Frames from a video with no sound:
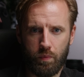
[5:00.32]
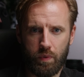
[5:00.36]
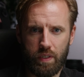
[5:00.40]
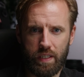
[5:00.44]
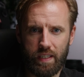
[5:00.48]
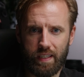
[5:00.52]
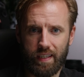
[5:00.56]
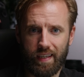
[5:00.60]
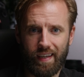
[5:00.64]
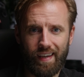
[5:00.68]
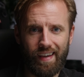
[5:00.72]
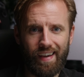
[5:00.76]
a
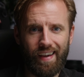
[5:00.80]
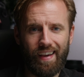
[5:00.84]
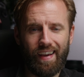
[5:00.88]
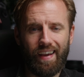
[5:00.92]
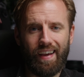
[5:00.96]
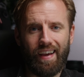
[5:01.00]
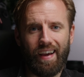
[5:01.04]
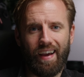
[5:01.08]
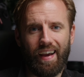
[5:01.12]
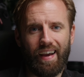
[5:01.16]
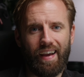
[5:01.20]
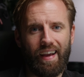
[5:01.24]
week,
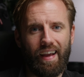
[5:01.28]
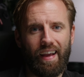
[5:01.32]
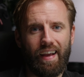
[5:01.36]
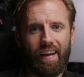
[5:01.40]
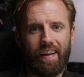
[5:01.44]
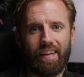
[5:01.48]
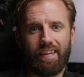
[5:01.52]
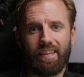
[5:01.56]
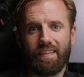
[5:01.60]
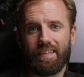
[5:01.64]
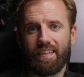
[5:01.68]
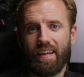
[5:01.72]

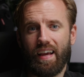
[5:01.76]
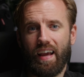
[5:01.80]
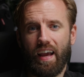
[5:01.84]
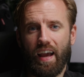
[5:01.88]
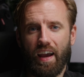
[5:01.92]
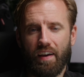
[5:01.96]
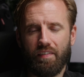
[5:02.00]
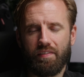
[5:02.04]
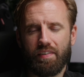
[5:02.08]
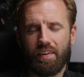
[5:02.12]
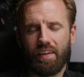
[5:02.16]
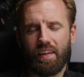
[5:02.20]
and
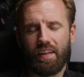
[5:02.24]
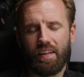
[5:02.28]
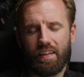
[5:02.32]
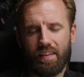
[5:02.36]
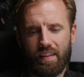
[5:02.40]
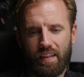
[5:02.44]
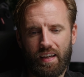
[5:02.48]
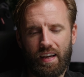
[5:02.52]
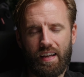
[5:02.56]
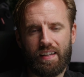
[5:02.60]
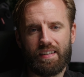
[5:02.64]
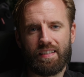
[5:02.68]
having
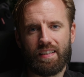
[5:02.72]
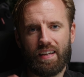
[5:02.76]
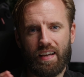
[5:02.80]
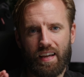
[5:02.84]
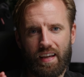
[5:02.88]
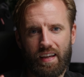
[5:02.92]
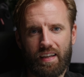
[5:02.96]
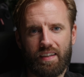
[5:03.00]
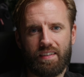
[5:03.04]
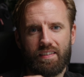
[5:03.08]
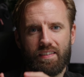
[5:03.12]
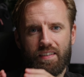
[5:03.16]
that
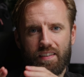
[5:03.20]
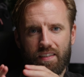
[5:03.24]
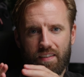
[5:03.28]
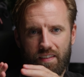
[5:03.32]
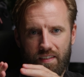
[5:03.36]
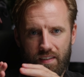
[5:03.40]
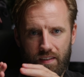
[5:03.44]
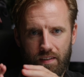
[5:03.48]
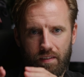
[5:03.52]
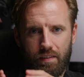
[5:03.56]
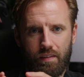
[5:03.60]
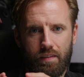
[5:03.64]

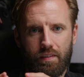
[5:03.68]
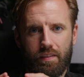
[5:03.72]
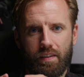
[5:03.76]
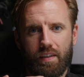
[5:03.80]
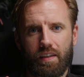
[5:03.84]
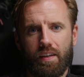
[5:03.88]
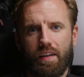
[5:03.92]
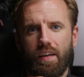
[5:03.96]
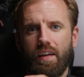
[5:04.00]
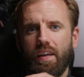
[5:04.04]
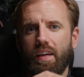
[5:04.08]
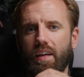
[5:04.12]
axis lock
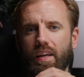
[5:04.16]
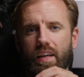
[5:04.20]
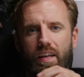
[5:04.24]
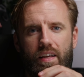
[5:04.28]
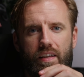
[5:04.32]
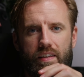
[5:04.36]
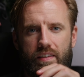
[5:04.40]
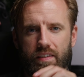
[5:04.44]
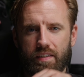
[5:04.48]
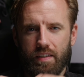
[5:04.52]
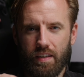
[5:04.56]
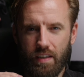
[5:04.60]

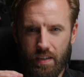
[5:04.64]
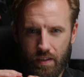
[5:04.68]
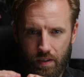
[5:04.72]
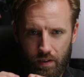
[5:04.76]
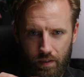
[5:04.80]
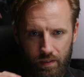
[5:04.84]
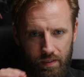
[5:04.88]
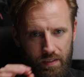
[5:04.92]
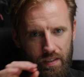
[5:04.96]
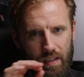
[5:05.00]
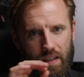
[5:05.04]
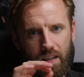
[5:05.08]
is
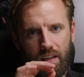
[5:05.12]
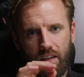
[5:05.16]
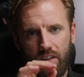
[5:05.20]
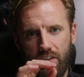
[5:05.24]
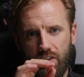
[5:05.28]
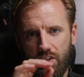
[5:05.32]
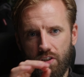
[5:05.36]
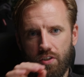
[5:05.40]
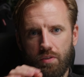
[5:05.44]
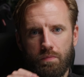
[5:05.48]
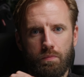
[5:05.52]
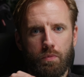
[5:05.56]
not a
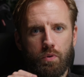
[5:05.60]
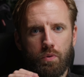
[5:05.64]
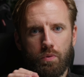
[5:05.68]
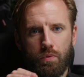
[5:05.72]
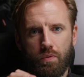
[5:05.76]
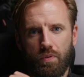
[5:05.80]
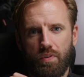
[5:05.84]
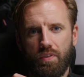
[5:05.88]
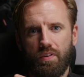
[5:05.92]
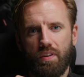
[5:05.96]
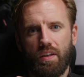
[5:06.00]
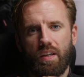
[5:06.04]

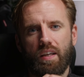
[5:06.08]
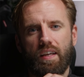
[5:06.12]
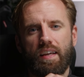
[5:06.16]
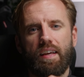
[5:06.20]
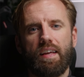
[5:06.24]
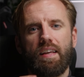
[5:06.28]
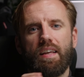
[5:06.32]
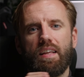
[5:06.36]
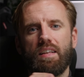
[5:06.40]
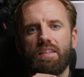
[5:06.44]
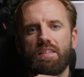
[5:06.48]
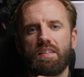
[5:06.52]
small thing,
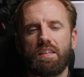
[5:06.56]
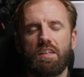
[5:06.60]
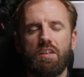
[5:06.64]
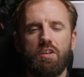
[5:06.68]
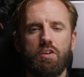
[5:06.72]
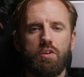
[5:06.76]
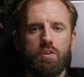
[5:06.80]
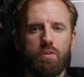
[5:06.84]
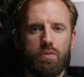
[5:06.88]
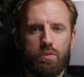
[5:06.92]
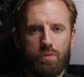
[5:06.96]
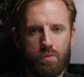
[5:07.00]
it is a
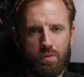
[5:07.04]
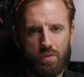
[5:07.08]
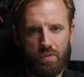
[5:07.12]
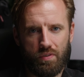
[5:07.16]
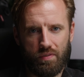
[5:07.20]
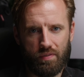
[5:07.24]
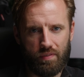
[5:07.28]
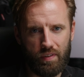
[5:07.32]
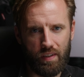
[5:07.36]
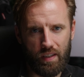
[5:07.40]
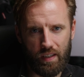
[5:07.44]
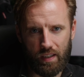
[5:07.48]

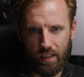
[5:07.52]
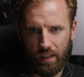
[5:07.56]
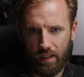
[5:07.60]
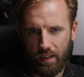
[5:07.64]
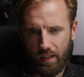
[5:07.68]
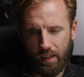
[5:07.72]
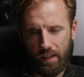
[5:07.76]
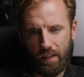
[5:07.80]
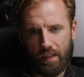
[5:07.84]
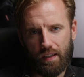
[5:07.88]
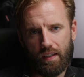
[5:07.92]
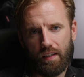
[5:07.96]
huge thing.
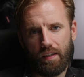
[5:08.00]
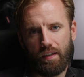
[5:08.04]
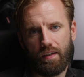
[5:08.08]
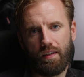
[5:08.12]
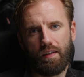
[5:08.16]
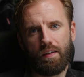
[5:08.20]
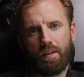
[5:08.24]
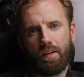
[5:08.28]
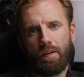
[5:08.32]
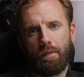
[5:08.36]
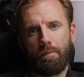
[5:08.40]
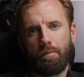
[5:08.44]

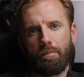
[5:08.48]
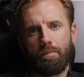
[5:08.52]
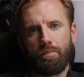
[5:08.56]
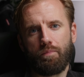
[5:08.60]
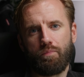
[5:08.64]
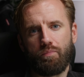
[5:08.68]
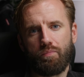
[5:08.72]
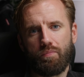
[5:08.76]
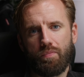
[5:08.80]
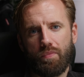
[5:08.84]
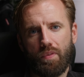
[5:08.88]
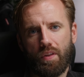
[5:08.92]

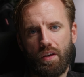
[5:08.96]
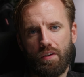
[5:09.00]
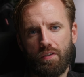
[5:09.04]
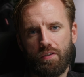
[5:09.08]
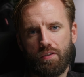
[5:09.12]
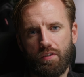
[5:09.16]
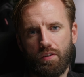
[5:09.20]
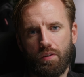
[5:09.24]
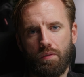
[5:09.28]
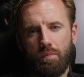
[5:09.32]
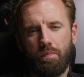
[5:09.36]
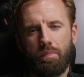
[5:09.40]

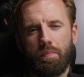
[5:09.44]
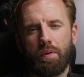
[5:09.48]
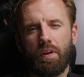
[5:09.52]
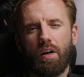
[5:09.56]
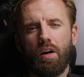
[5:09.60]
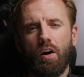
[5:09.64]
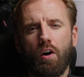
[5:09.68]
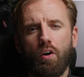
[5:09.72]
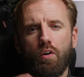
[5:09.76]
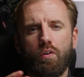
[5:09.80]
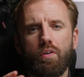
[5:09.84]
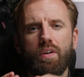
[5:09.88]

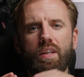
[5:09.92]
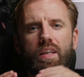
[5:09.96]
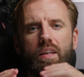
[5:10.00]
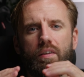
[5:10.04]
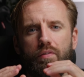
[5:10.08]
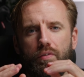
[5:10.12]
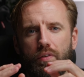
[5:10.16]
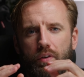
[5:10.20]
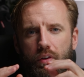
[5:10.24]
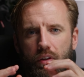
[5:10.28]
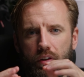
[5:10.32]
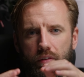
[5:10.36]
But only
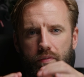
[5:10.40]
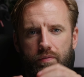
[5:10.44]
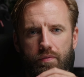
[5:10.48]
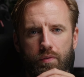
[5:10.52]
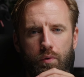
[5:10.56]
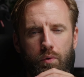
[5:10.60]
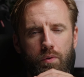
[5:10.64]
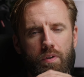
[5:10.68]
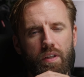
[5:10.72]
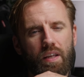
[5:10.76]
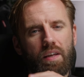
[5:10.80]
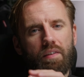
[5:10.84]
if you can
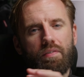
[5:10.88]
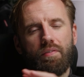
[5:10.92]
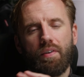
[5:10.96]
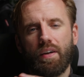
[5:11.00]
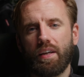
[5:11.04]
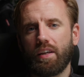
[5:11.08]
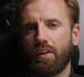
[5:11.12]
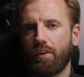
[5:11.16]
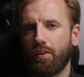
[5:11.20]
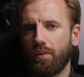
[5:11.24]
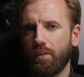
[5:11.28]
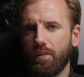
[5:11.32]
afford it. If
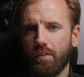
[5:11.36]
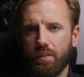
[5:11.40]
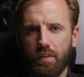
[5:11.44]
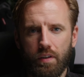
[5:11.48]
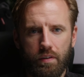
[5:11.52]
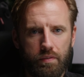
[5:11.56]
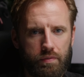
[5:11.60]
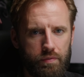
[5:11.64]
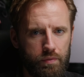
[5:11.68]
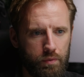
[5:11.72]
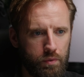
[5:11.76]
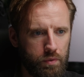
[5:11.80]
I couldn't
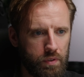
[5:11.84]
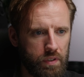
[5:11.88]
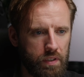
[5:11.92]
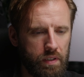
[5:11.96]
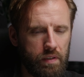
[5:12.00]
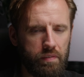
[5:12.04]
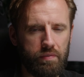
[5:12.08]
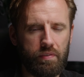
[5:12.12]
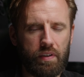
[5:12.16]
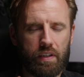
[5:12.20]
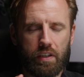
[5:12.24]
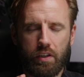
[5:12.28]
afford it,
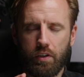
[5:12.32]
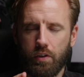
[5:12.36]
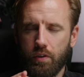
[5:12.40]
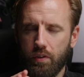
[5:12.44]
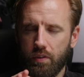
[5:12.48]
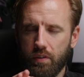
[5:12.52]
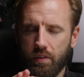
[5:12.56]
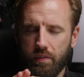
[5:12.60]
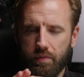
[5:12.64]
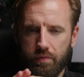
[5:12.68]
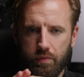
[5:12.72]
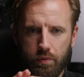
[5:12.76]
if I
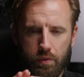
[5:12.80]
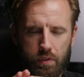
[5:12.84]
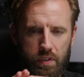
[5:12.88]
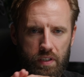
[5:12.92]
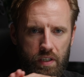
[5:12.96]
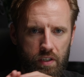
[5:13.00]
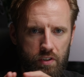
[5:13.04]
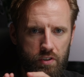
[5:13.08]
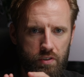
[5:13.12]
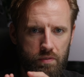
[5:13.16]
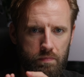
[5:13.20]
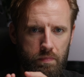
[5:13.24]
couldn't afford
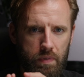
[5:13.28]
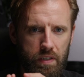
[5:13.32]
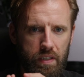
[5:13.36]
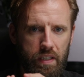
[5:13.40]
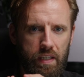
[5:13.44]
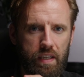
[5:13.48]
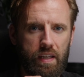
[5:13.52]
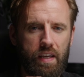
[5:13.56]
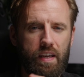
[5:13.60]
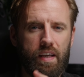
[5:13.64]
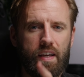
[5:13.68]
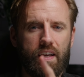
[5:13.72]
the extra
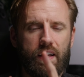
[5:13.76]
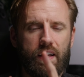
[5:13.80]
money,